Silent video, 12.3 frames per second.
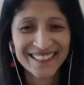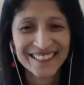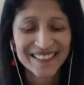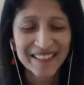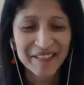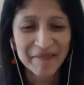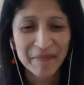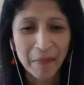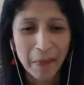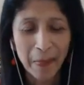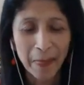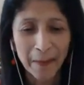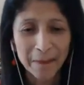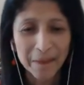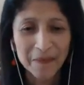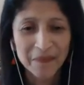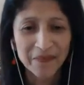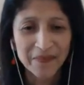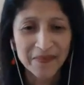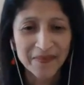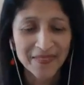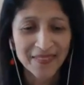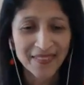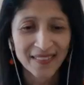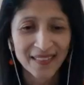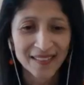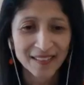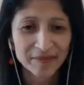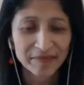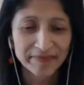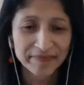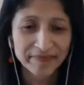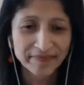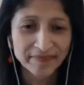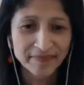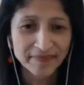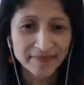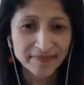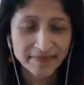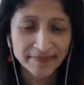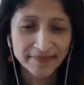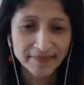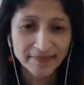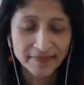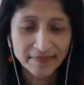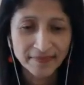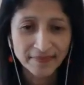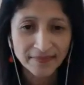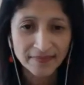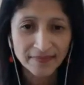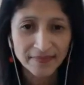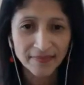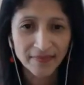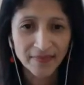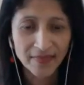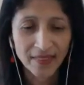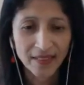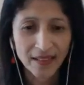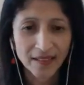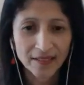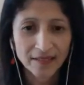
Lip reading: This person isn't speaking.